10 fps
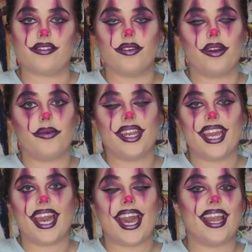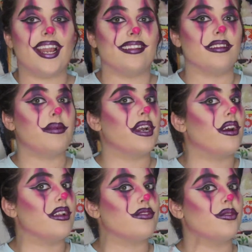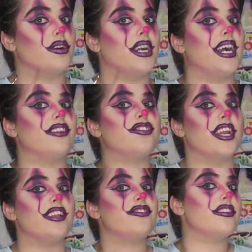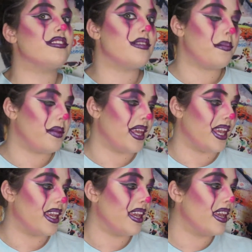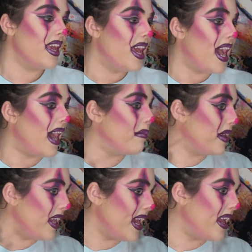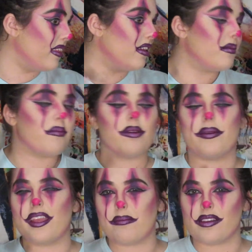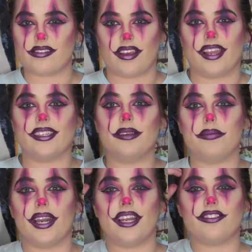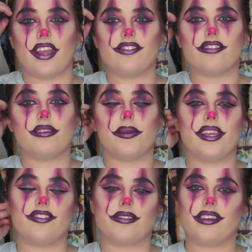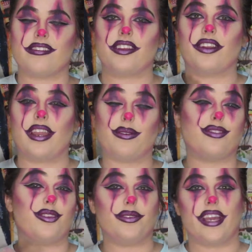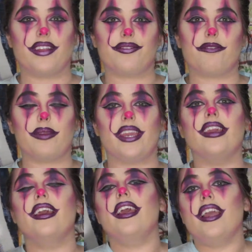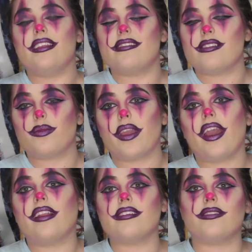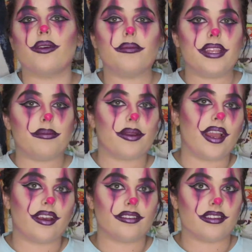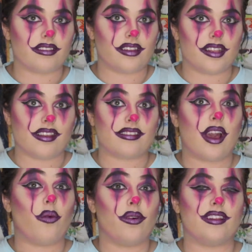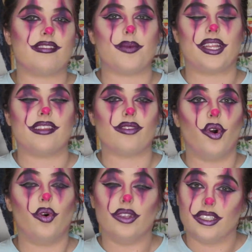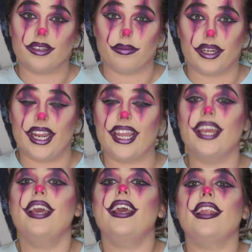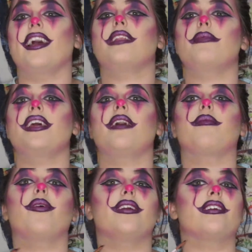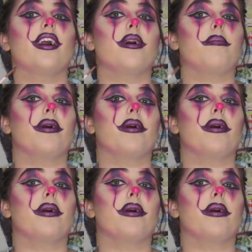so I went ahead and I did my contour. I changed it to pink. I'm going to add a little bit more pink most likely, but I changed it to pink just because the gray was too dead for me. And since we added so many bright colors onto this, I wanted to make this whole look bright. Now in a minute, I'm going to go